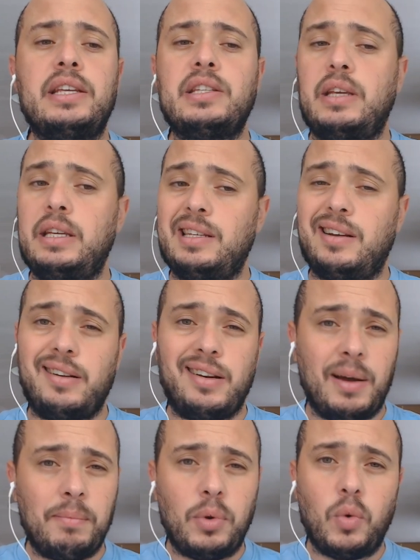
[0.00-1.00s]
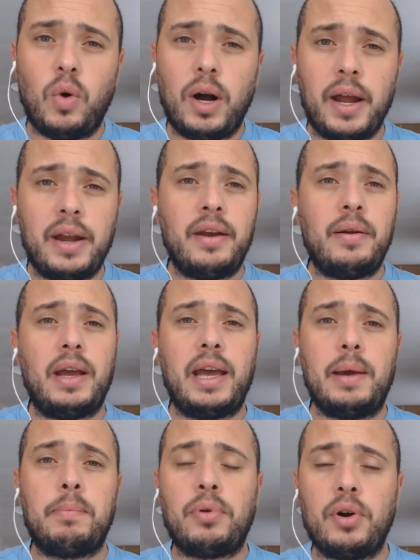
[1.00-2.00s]
It's our number one uh,
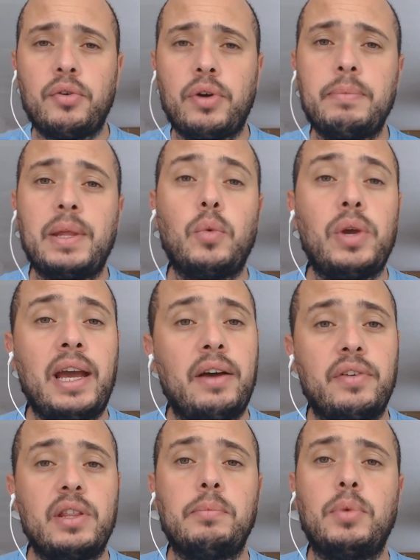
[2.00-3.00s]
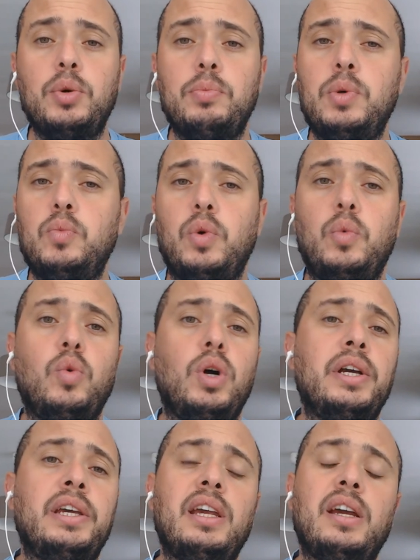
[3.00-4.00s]
program that we have at the moment. We're
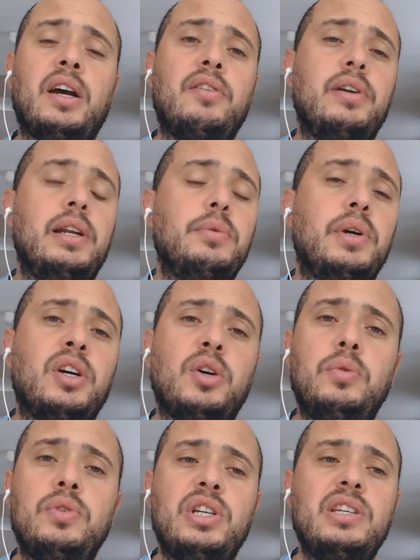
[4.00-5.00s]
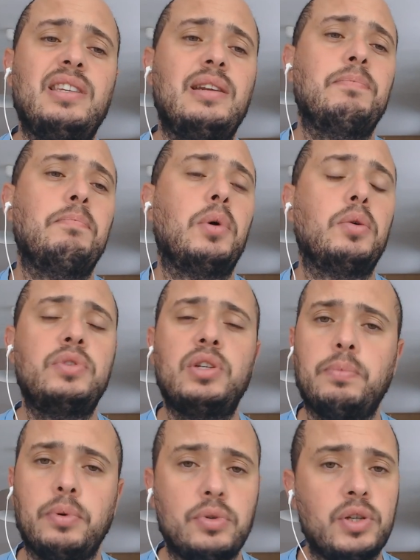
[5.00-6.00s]
working currently with coaches in
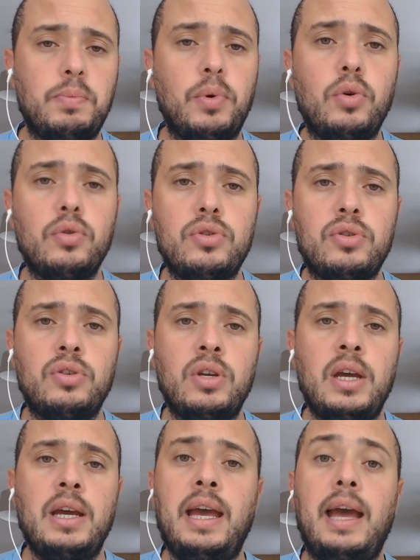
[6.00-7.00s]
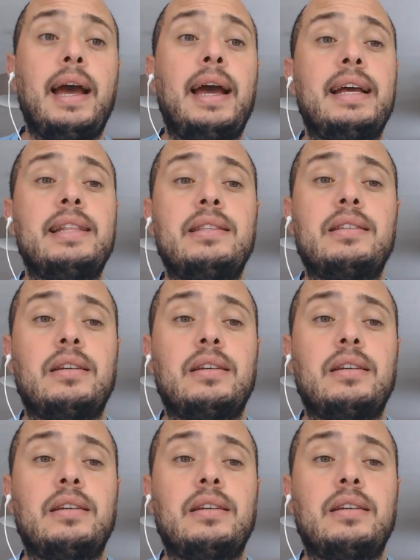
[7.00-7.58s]
multiple sports and